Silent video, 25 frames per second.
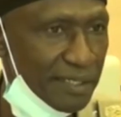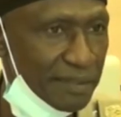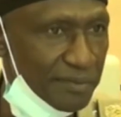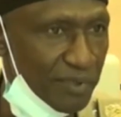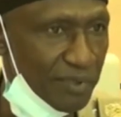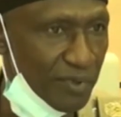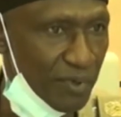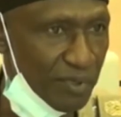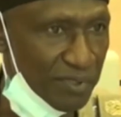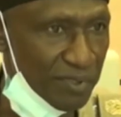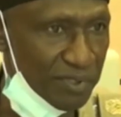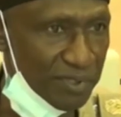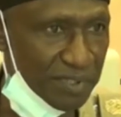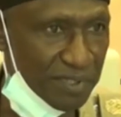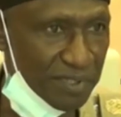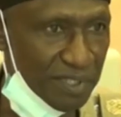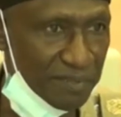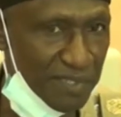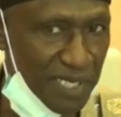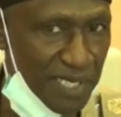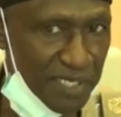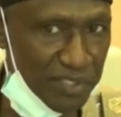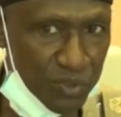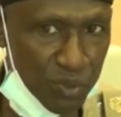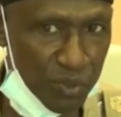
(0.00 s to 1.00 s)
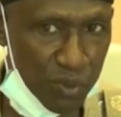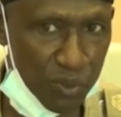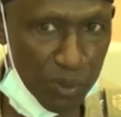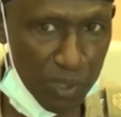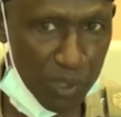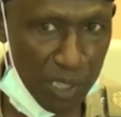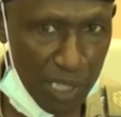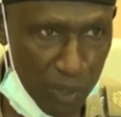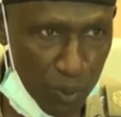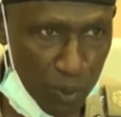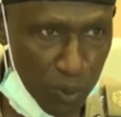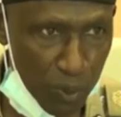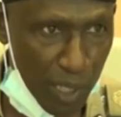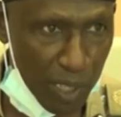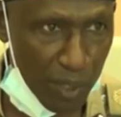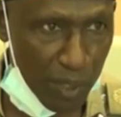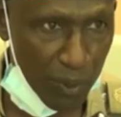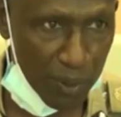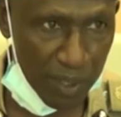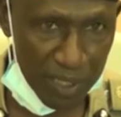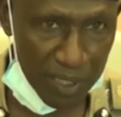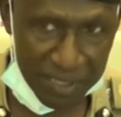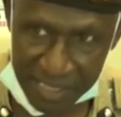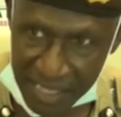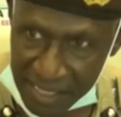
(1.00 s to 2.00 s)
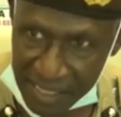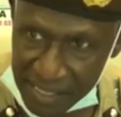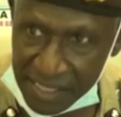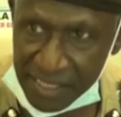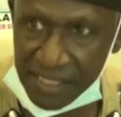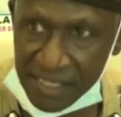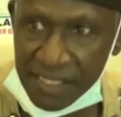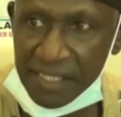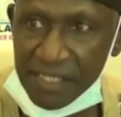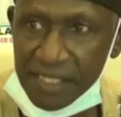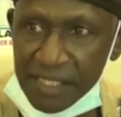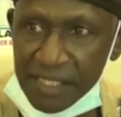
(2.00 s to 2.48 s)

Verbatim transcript: because there is no rancor and understanding,